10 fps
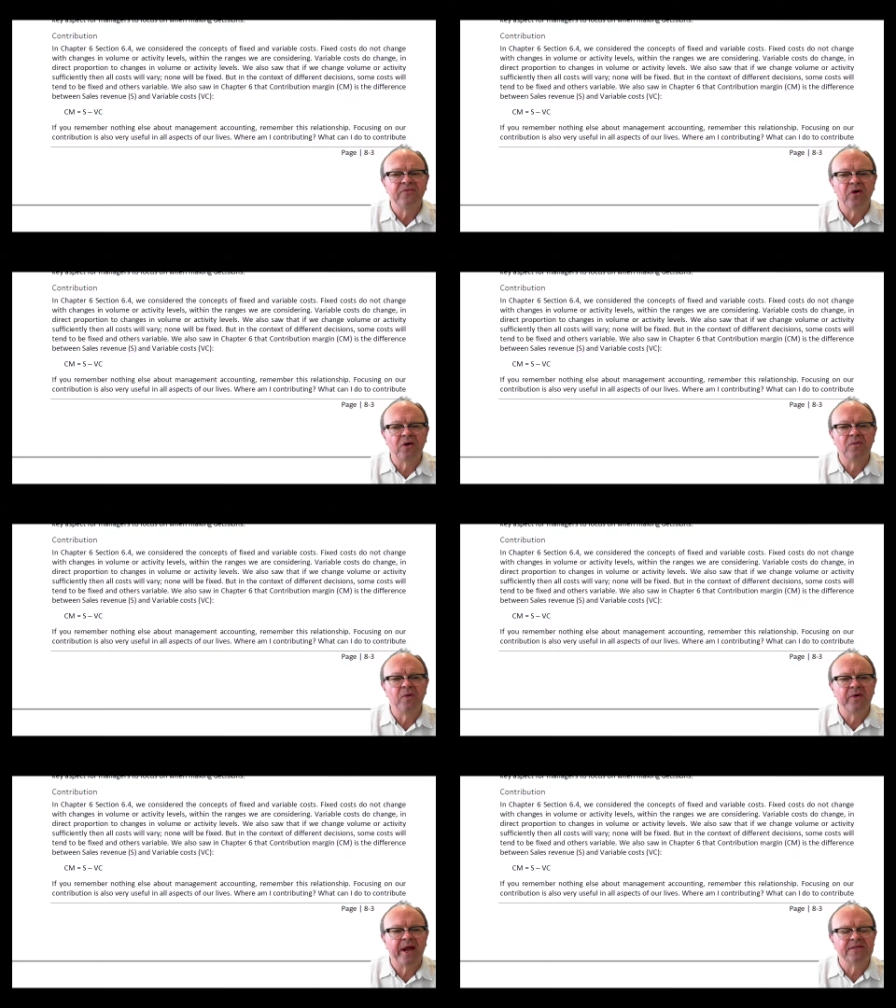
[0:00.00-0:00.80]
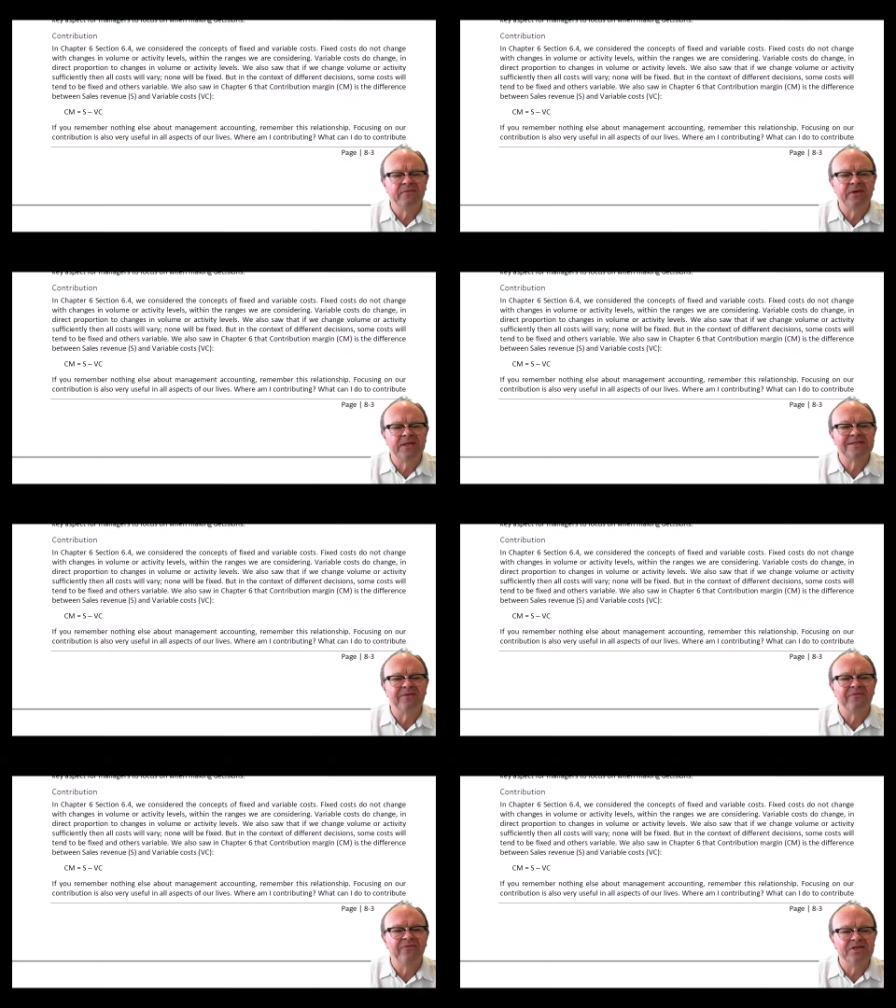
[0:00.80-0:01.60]
volume or activity
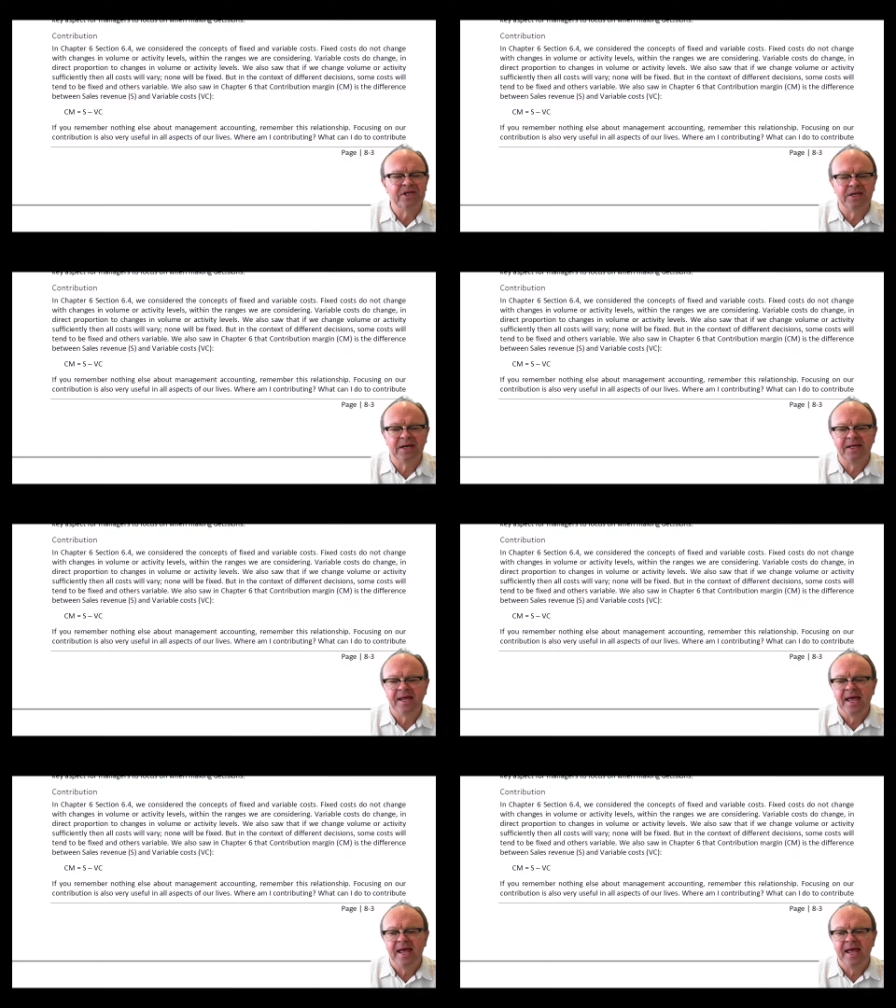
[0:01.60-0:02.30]
sufficiently,